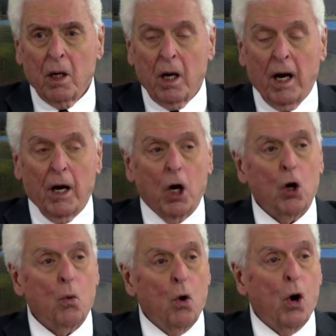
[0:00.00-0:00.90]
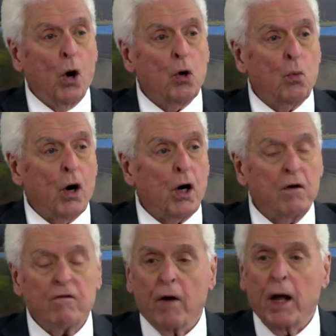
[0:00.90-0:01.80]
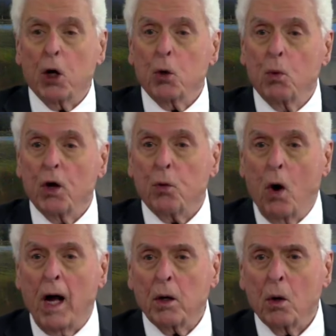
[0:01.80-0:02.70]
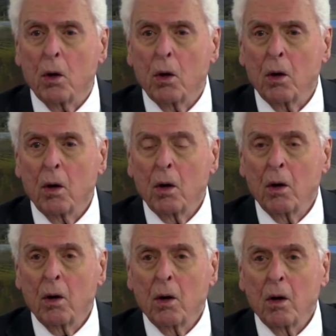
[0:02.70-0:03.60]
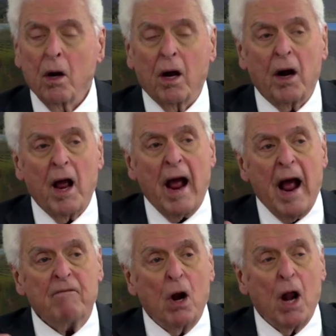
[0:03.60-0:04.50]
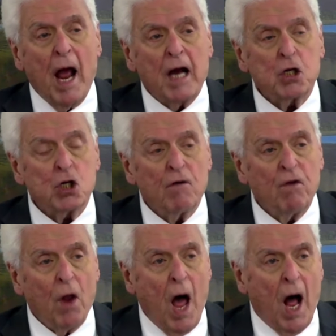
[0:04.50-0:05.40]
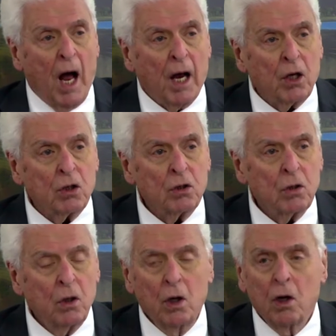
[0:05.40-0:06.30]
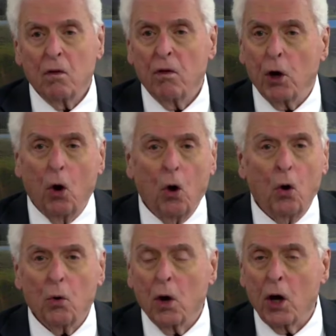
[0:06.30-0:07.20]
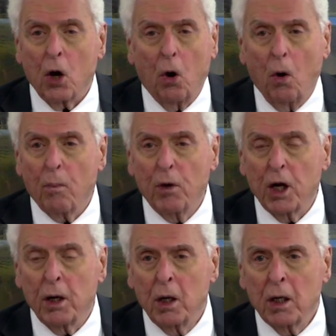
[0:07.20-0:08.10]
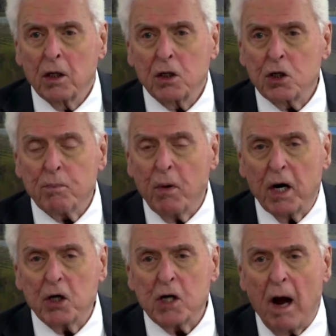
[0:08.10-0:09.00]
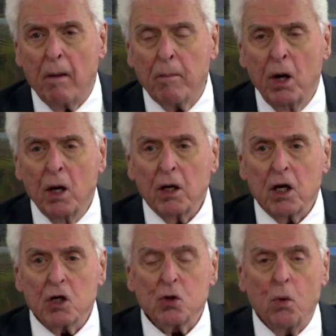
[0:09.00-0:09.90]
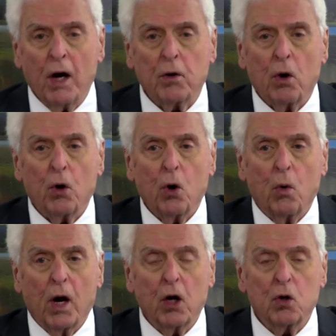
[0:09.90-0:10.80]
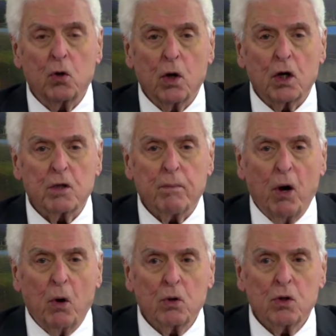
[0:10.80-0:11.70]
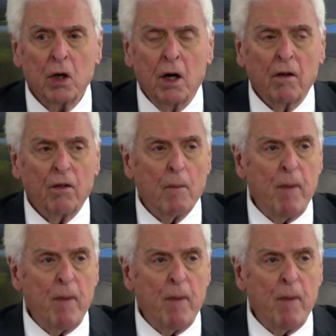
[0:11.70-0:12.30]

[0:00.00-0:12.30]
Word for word: And in the world, we're confronted with what? An avalanche of lies. The only hope that springs up is what they're doing to expose the